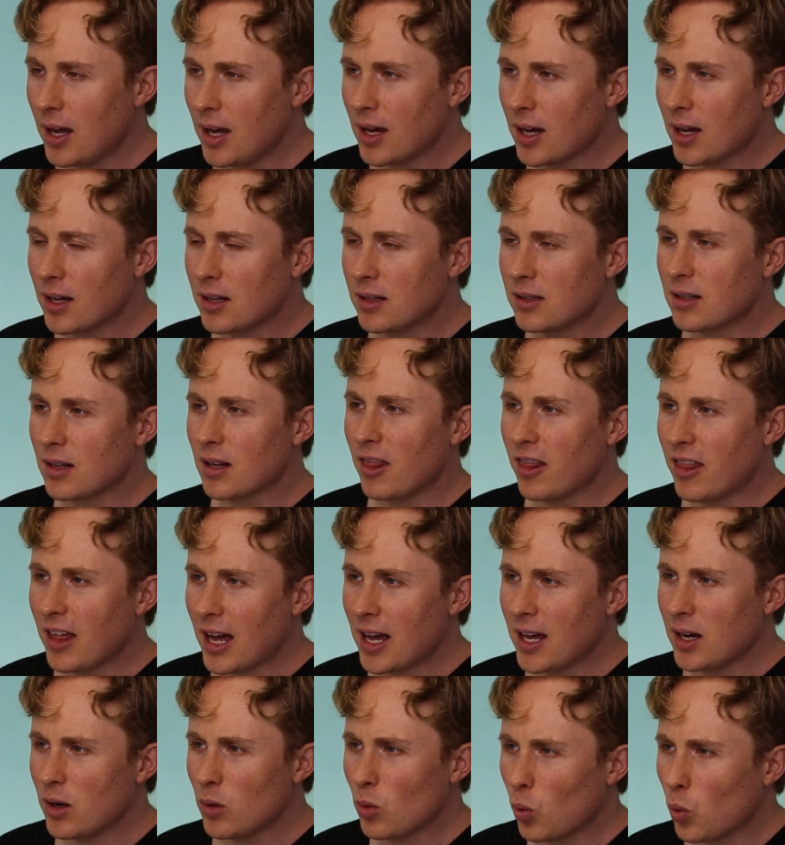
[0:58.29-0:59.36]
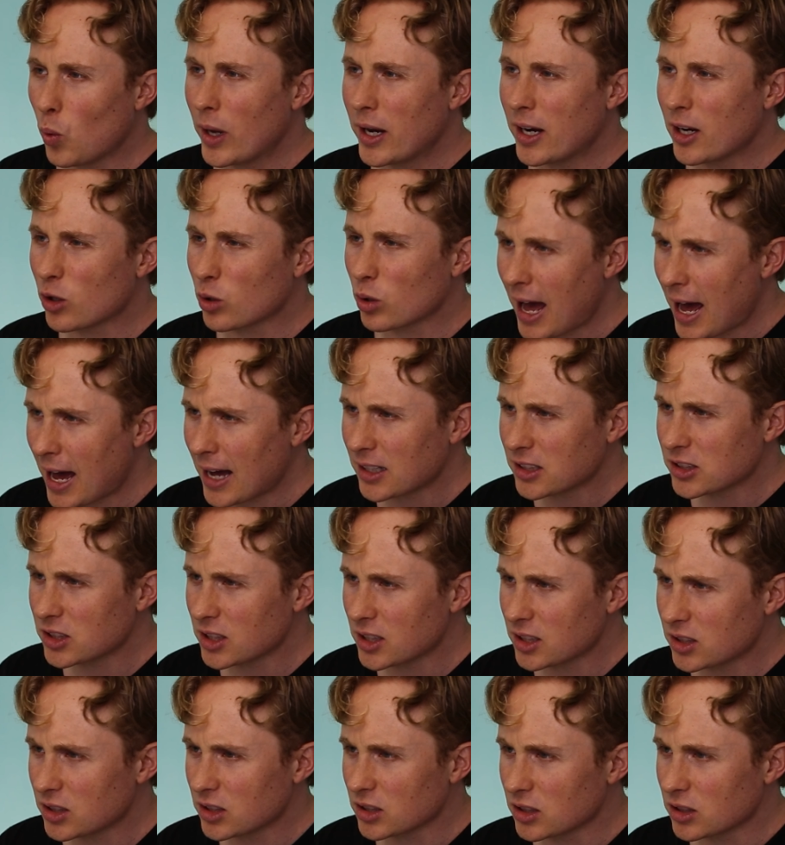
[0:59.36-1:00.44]
And then when it
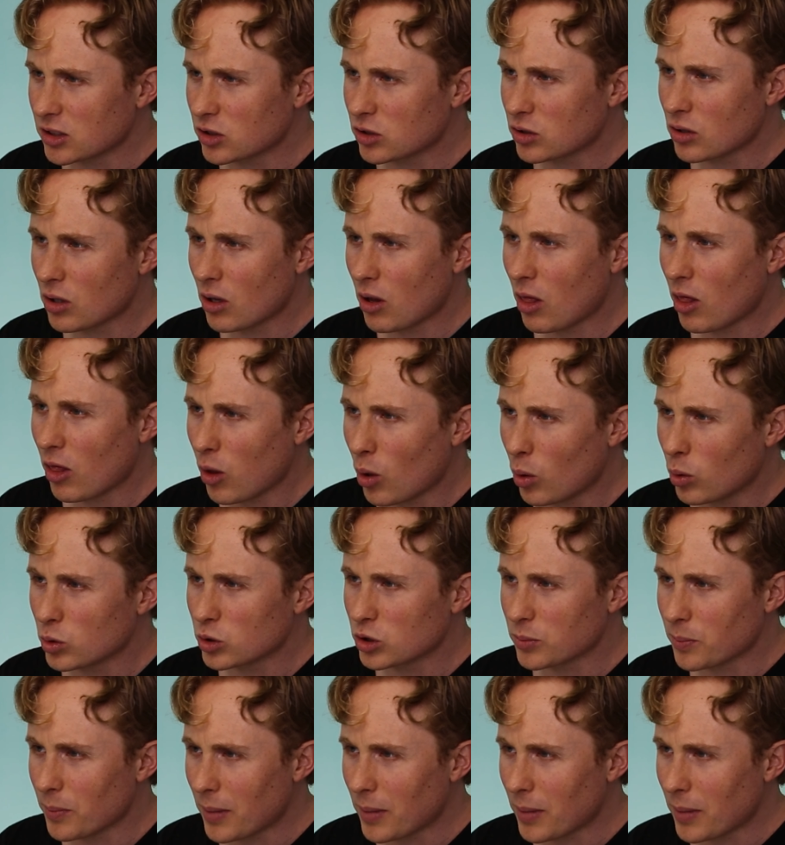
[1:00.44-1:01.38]
accesses those